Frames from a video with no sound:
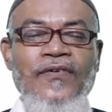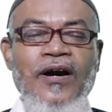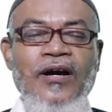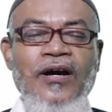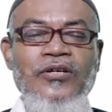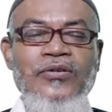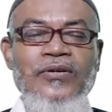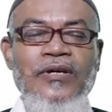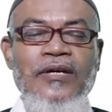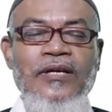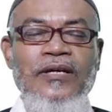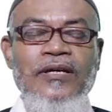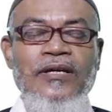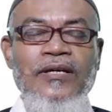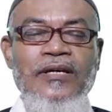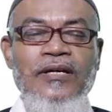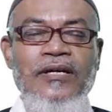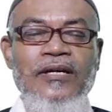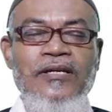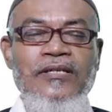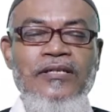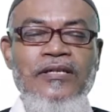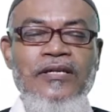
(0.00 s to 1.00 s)
actually
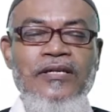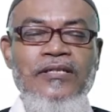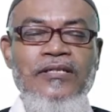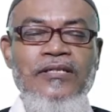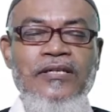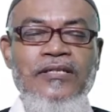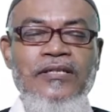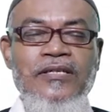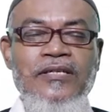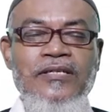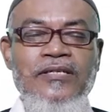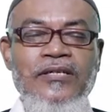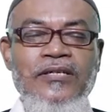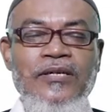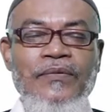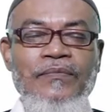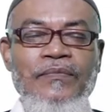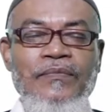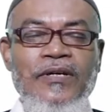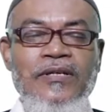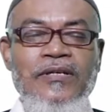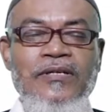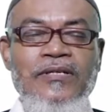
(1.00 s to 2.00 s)
it is a
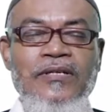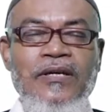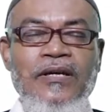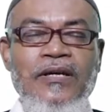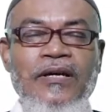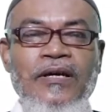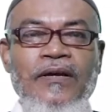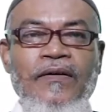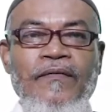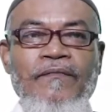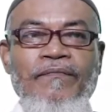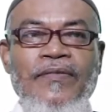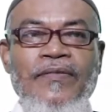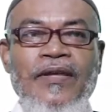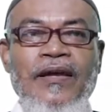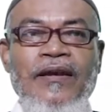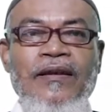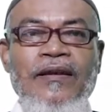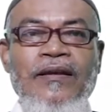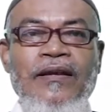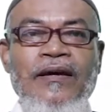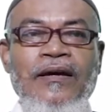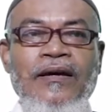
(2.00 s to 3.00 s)
16-bit,
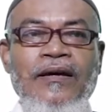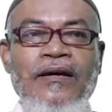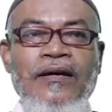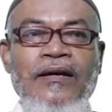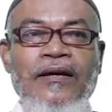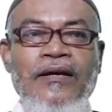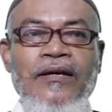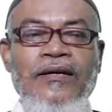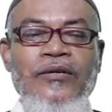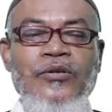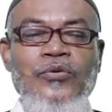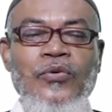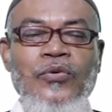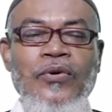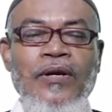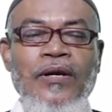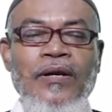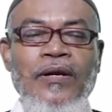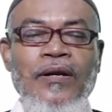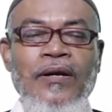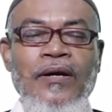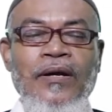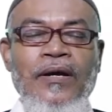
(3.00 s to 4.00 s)
then it
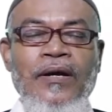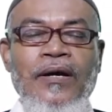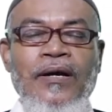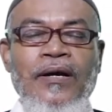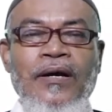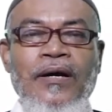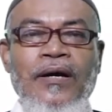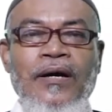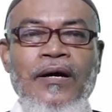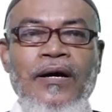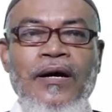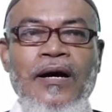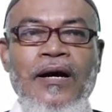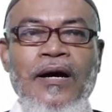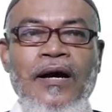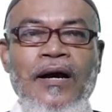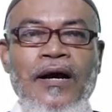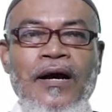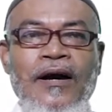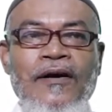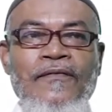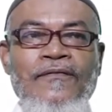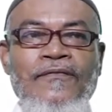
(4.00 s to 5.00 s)
will
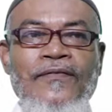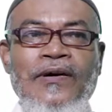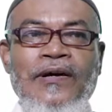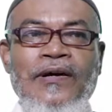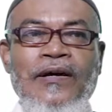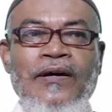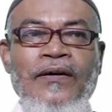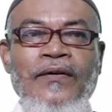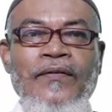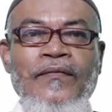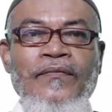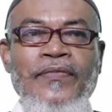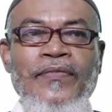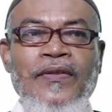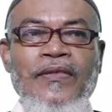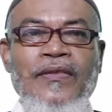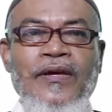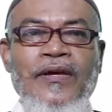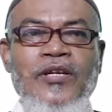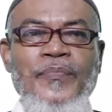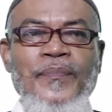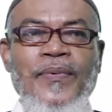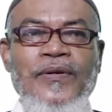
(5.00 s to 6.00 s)
have
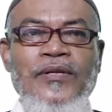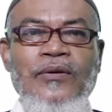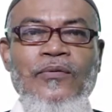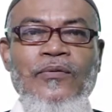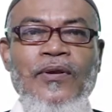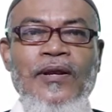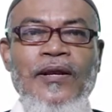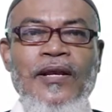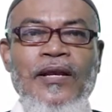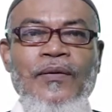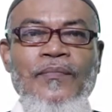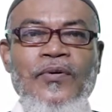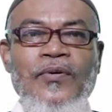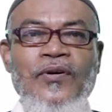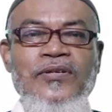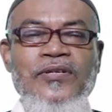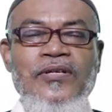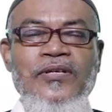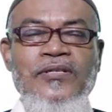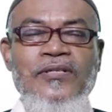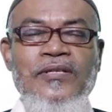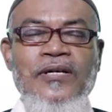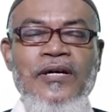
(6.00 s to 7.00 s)
that particular number which
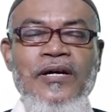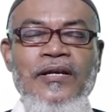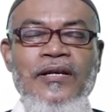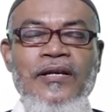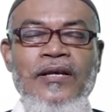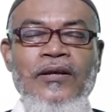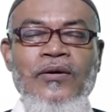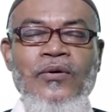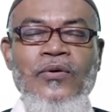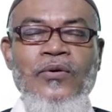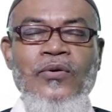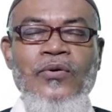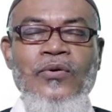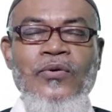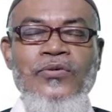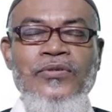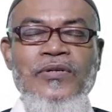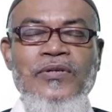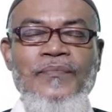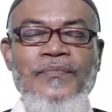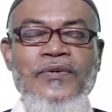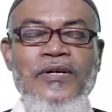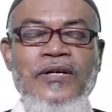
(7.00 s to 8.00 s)
is added or
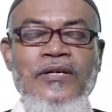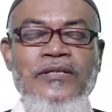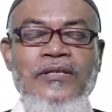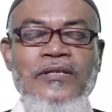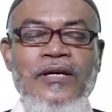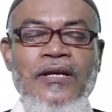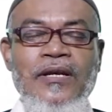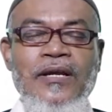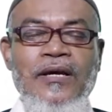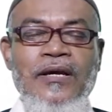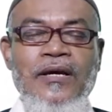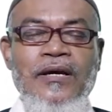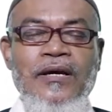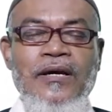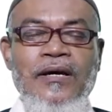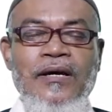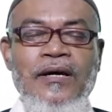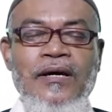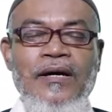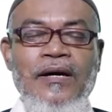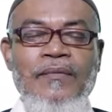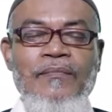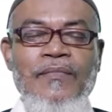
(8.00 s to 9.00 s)
subtracted
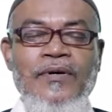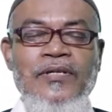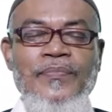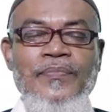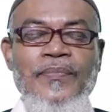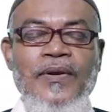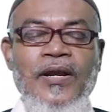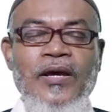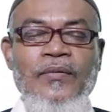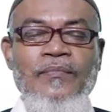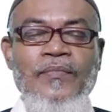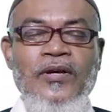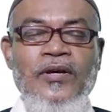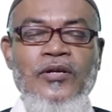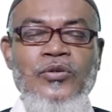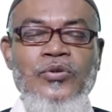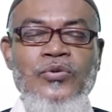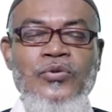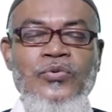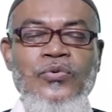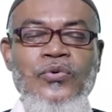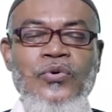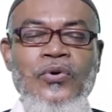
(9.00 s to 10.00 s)
multiplied by
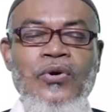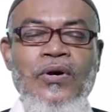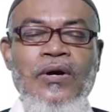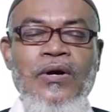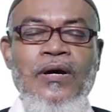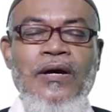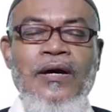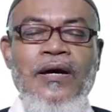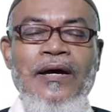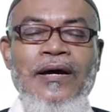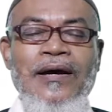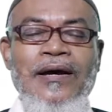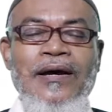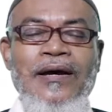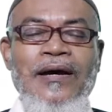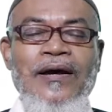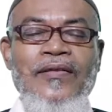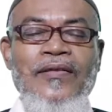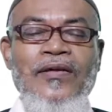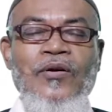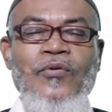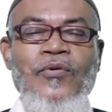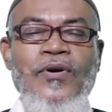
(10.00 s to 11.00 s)
2.
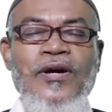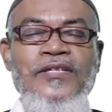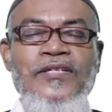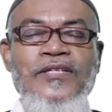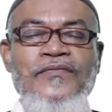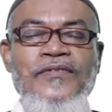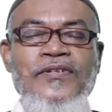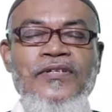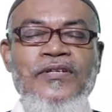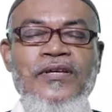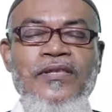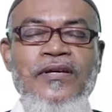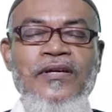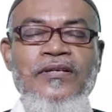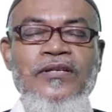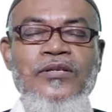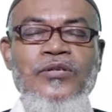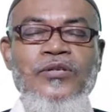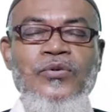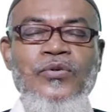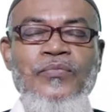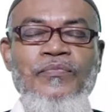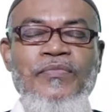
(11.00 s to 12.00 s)
Otherwise, if it is a
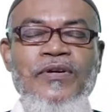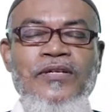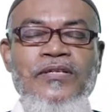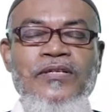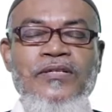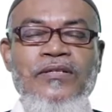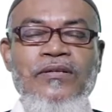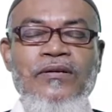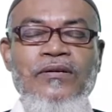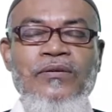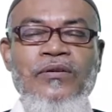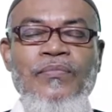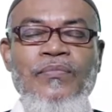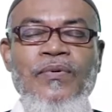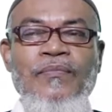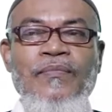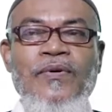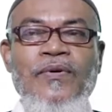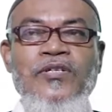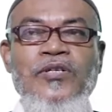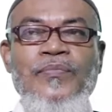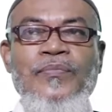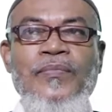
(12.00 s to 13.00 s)
32-bit, it will be
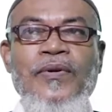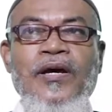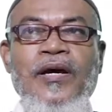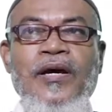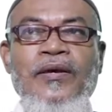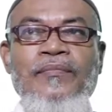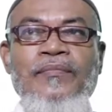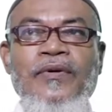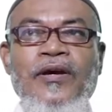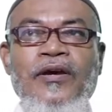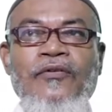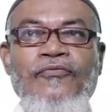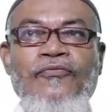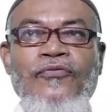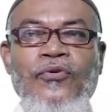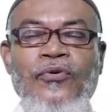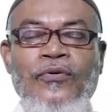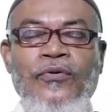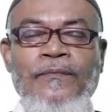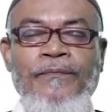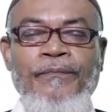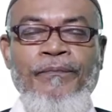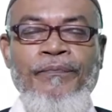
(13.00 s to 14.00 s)
multiplied by
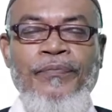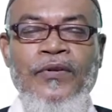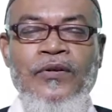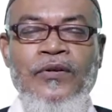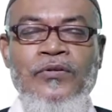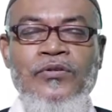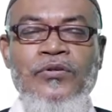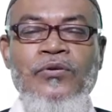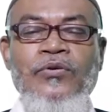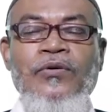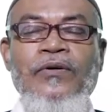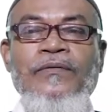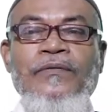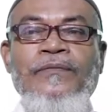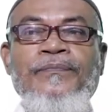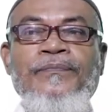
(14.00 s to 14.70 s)
4. So